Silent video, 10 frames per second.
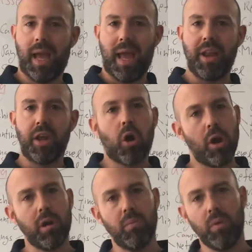An
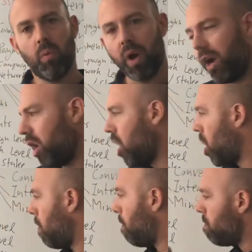economy
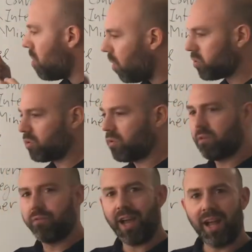where most of the
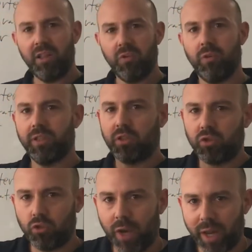value and the
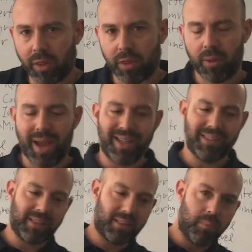strength and the
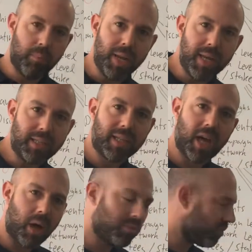stability comes